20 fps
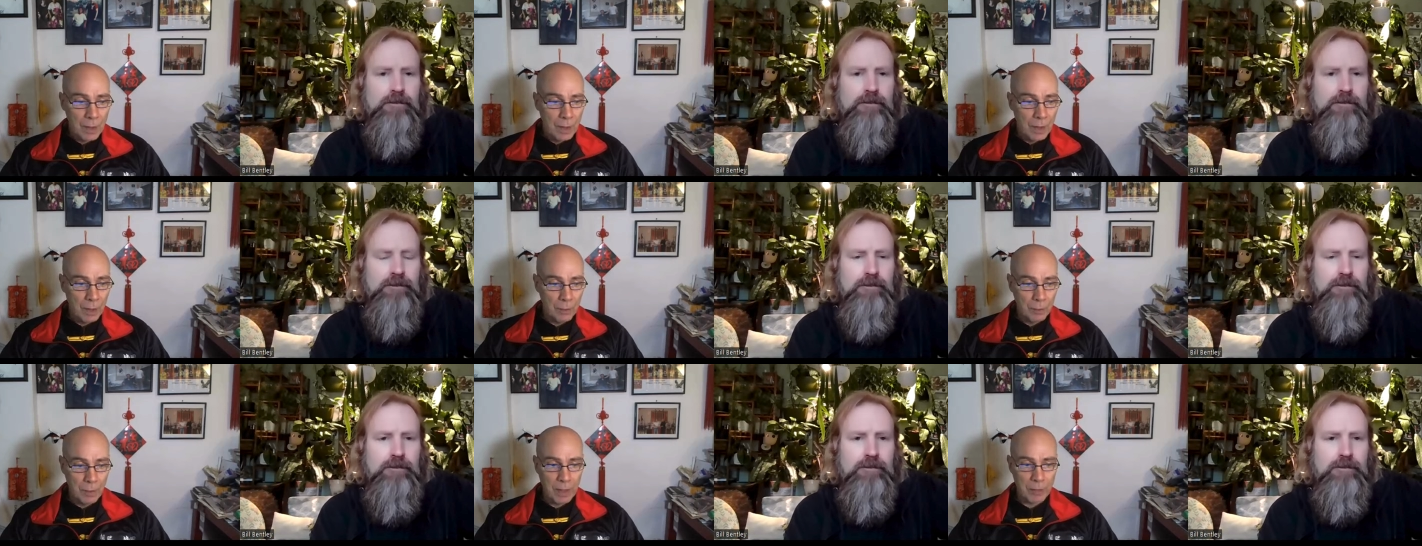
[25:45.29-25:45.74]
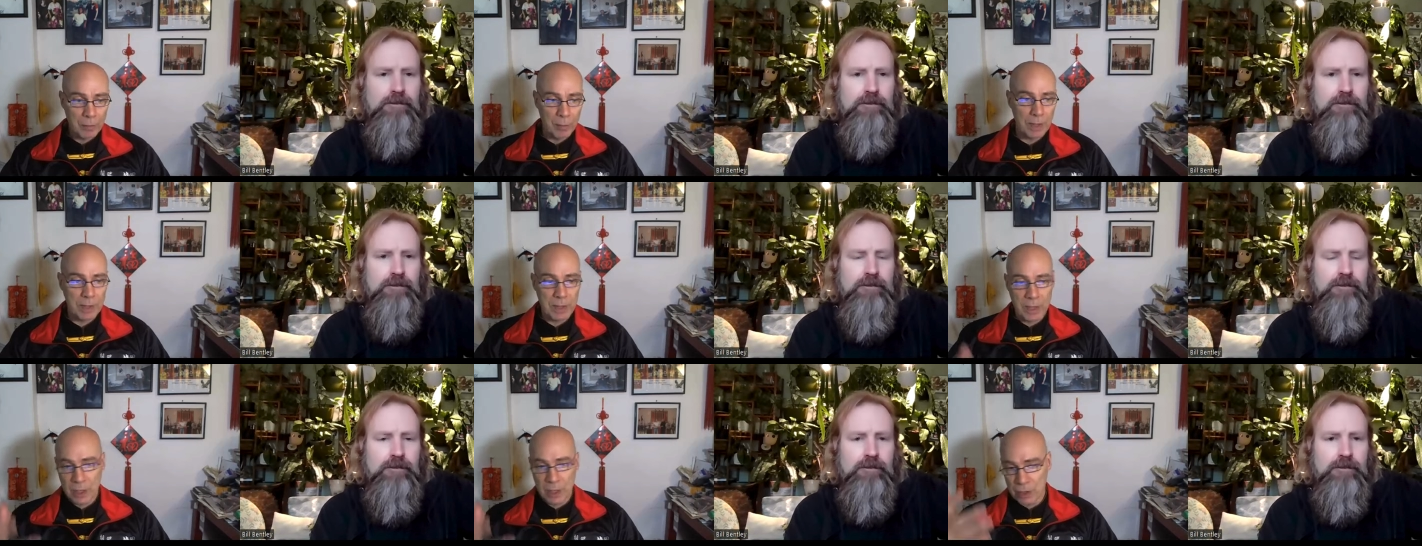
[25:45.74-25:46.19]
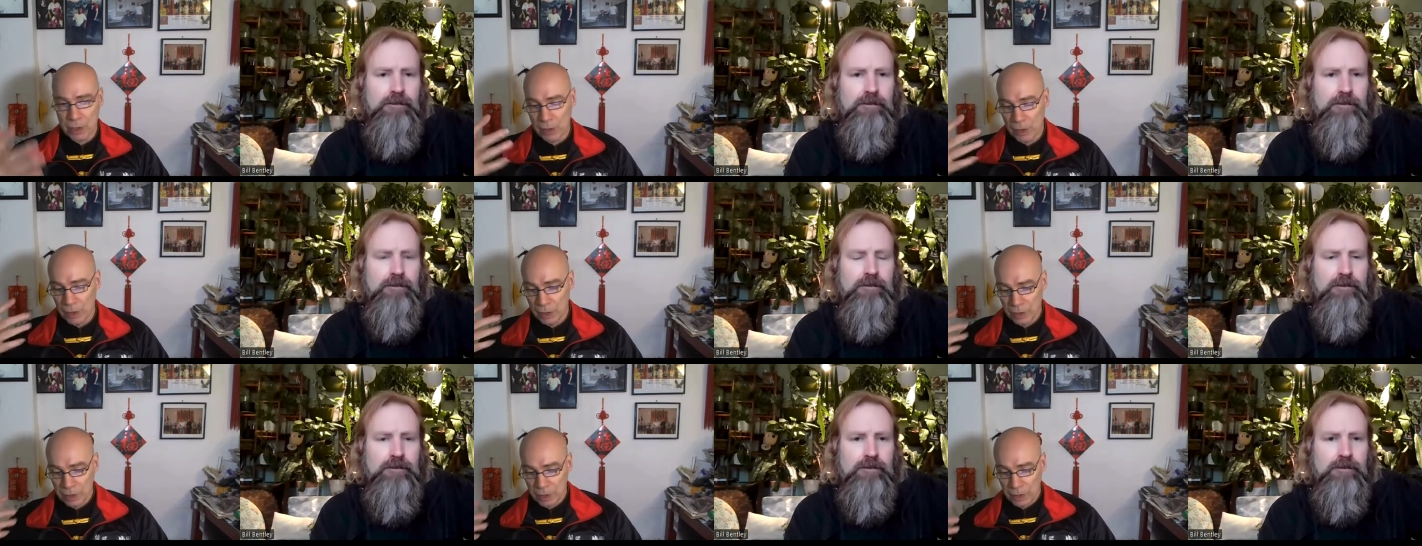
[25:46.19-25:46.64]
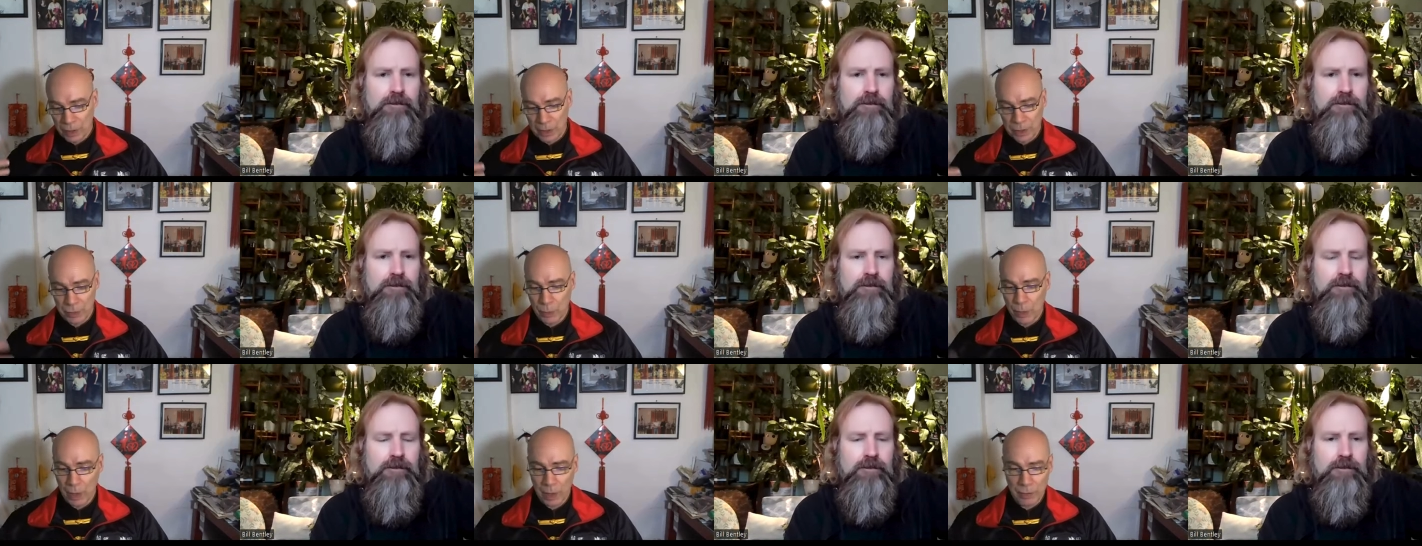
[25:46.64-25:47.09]
Speaker 1: and whenever my teacher and
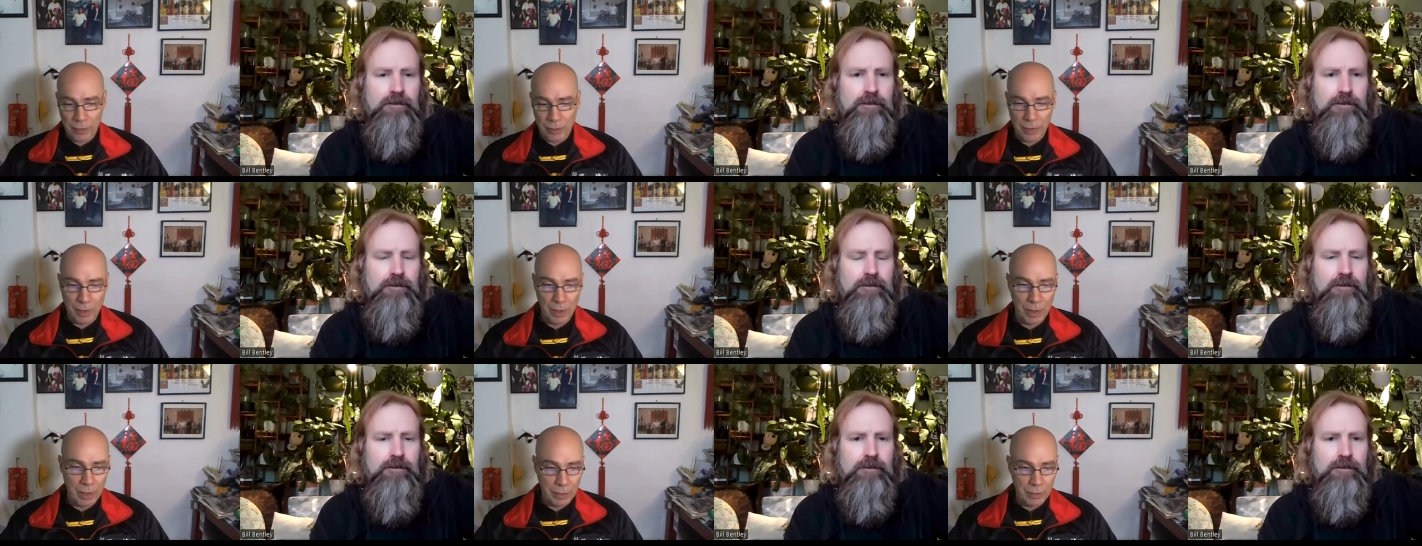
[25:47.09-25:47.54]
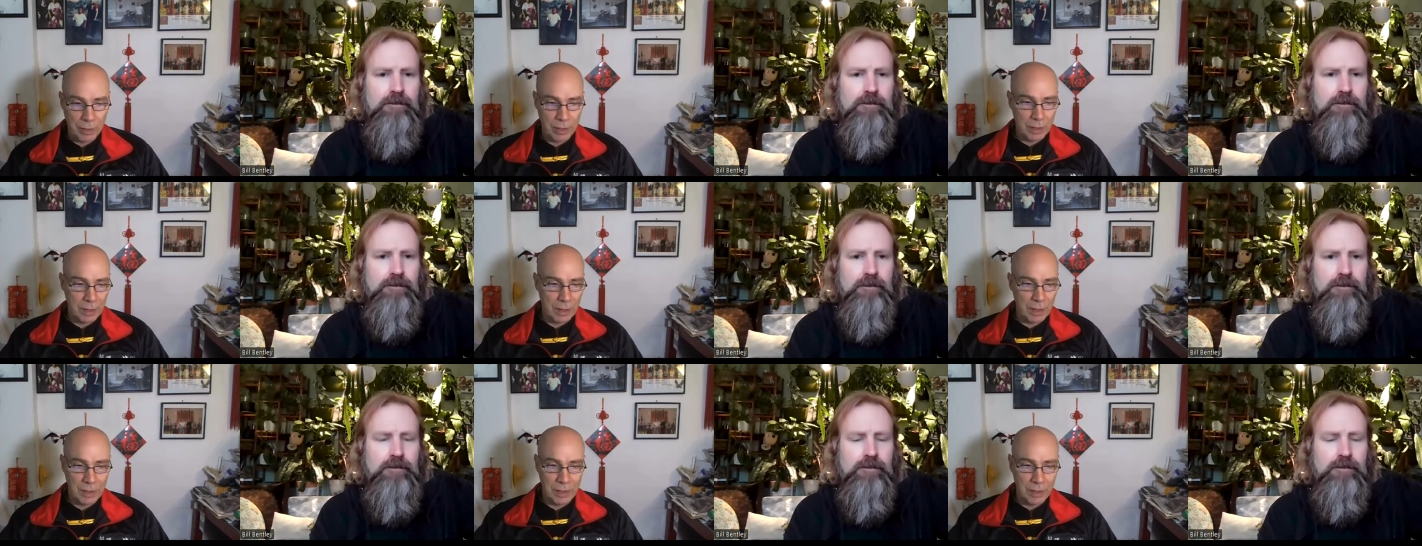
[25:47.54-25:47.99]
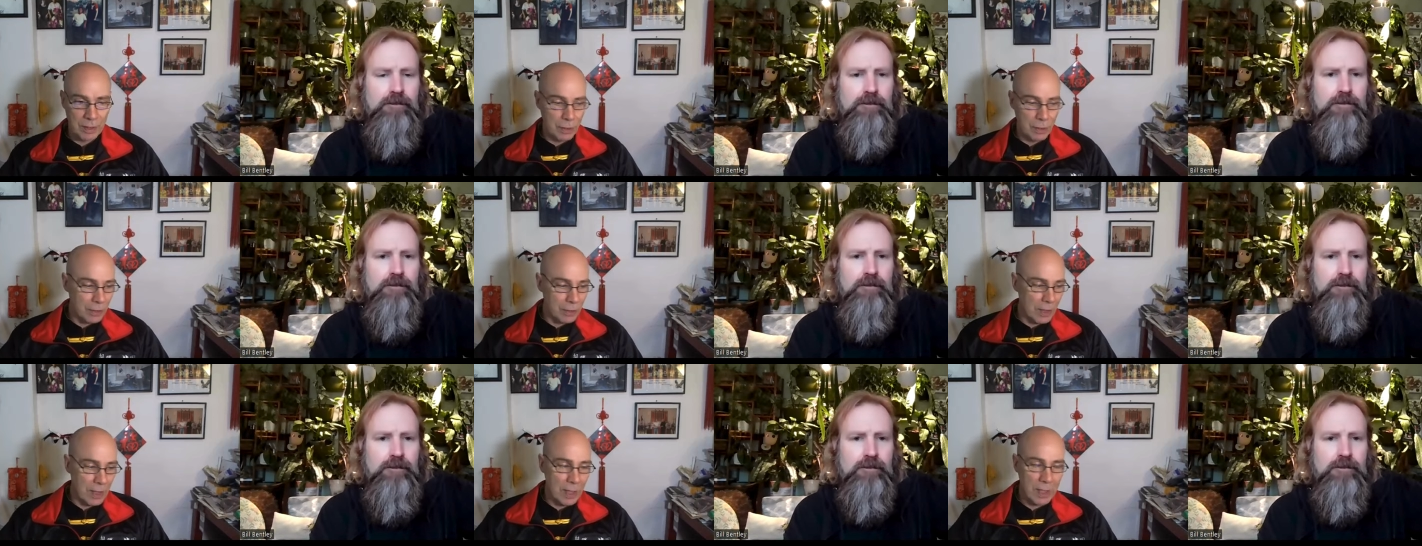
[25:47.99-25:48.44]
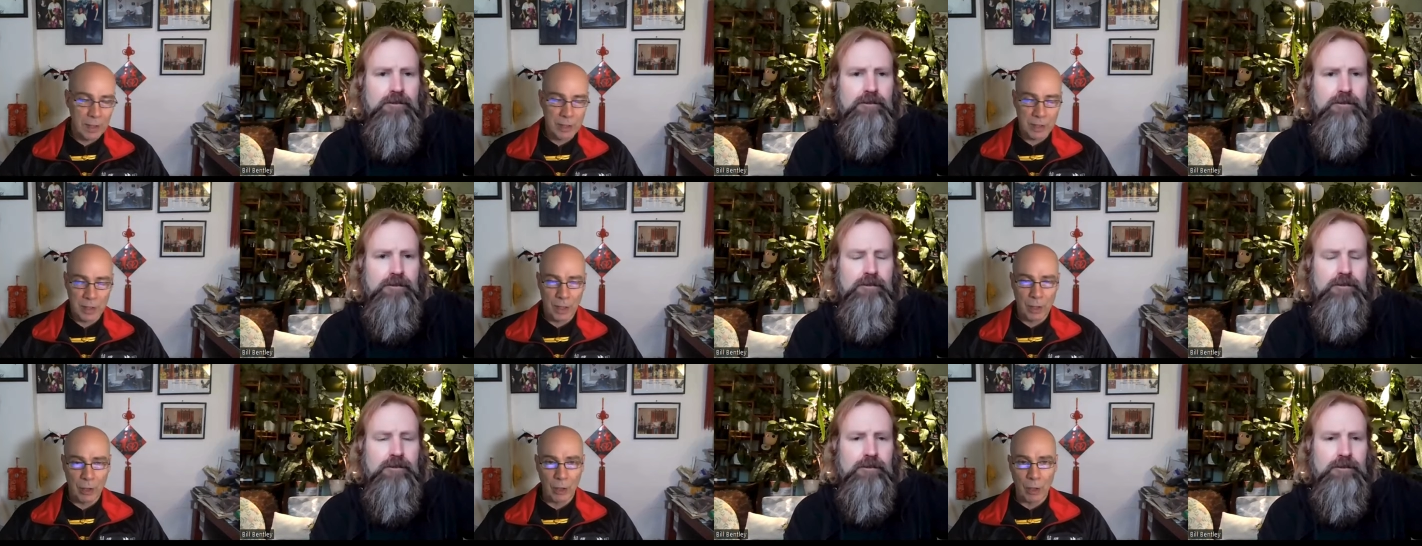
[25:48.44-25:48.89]
his wife uh, are in, in the uk as
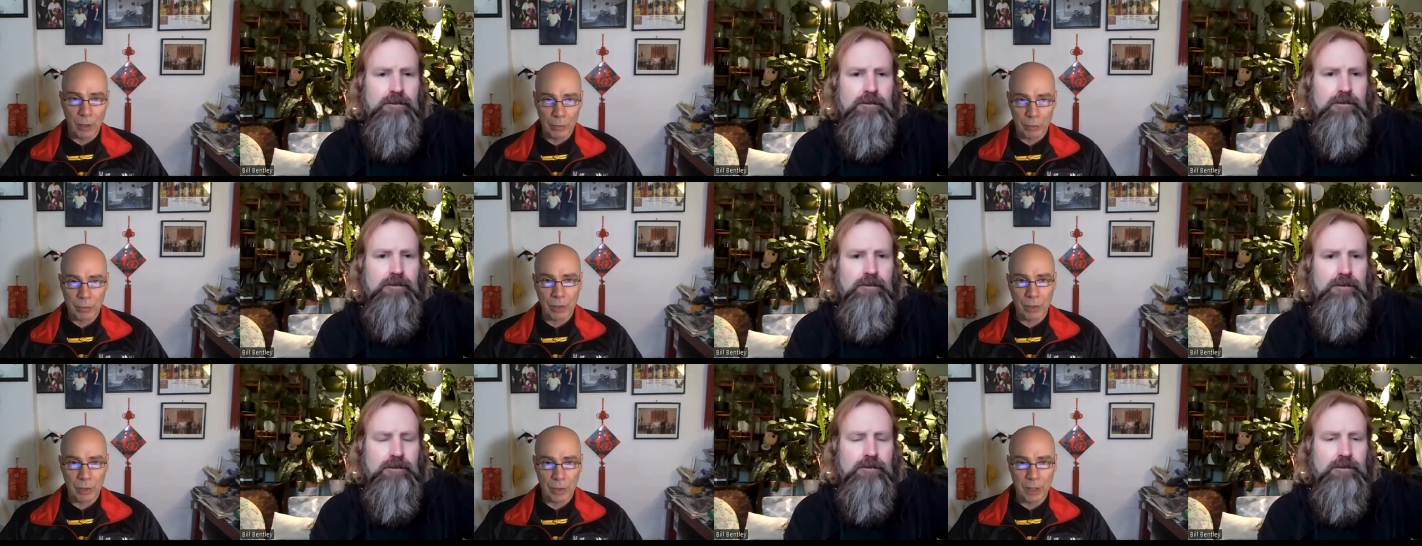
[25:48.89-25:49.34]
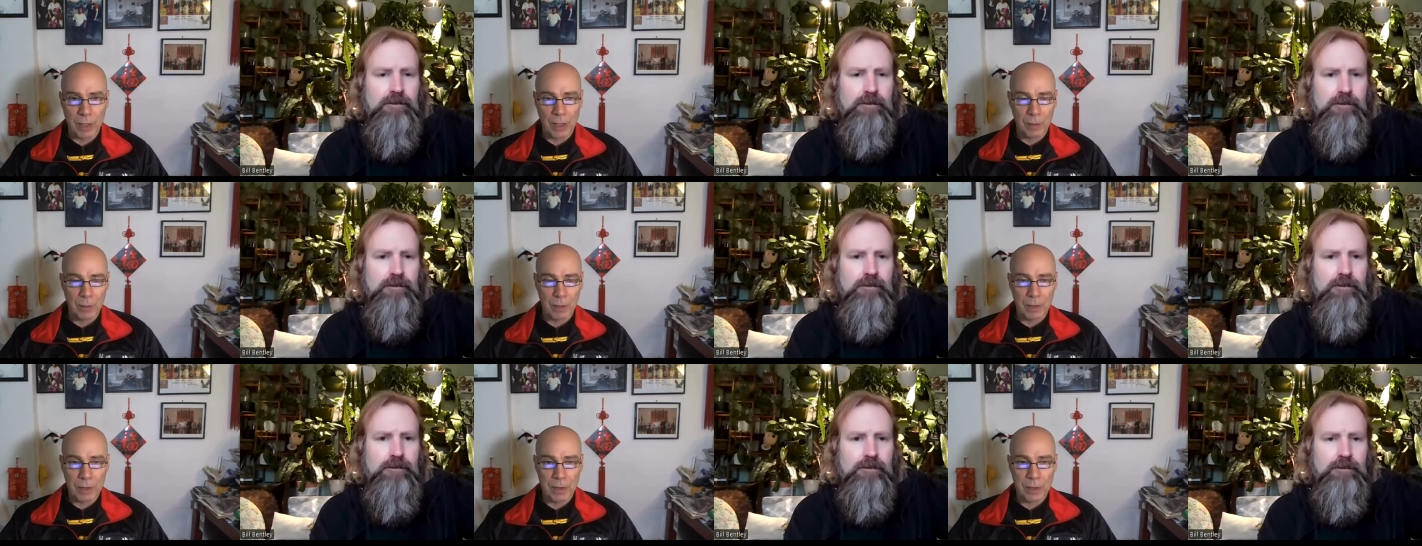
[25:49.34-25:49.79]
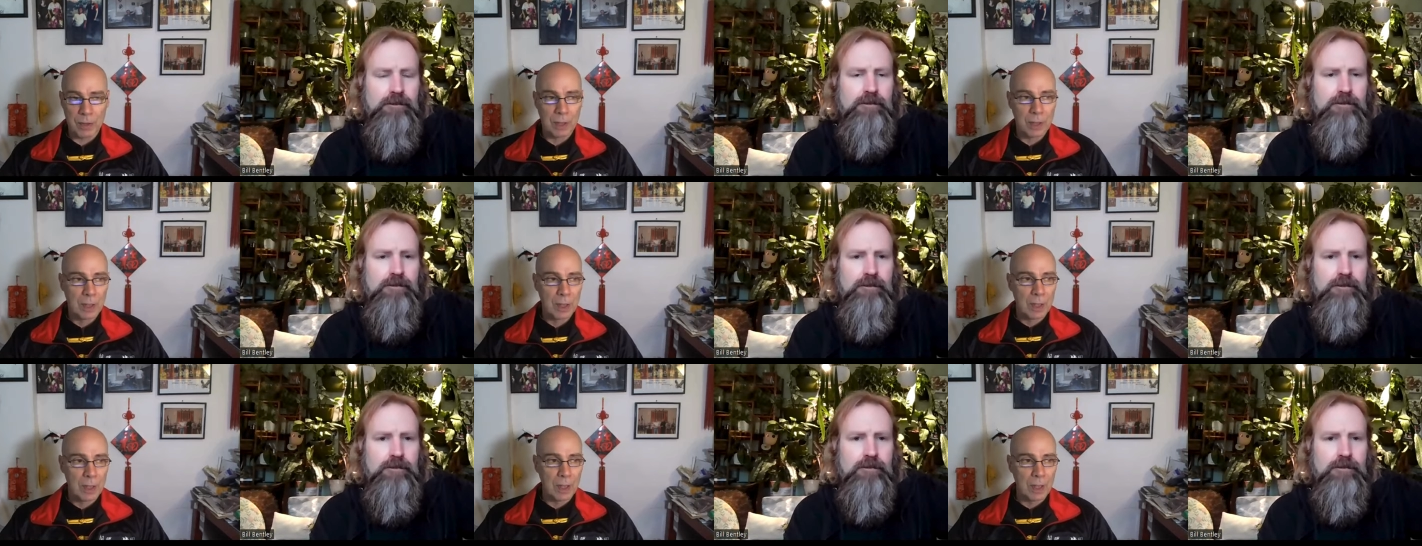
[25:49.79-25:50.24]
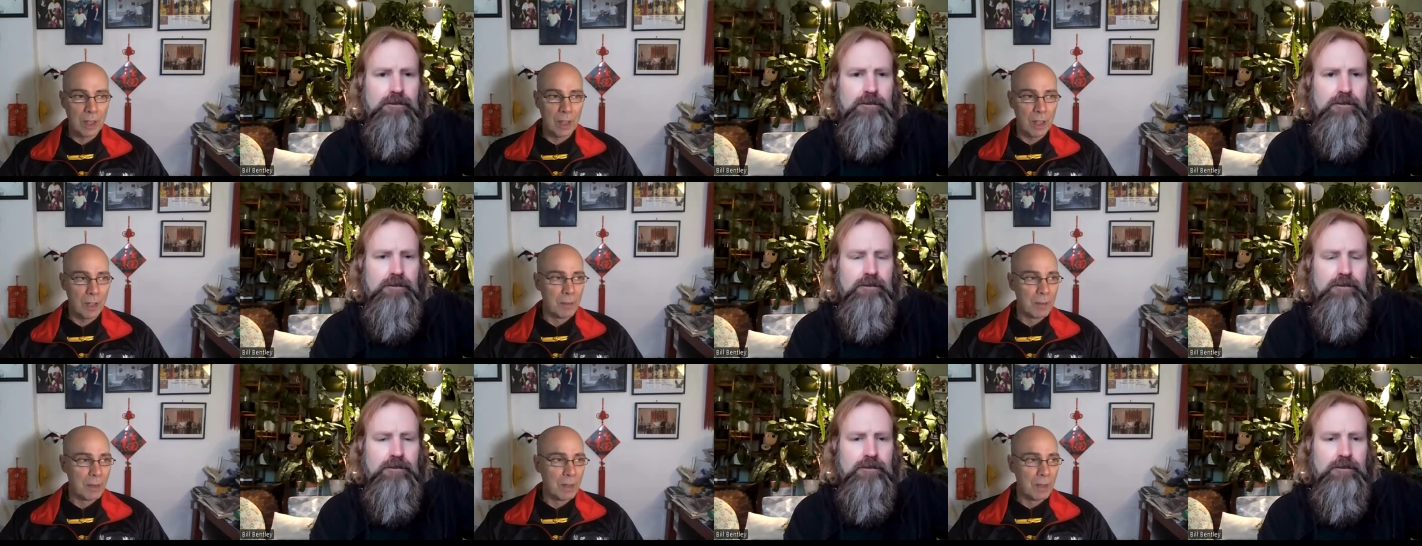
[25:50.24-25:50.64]
they are often here with us uh,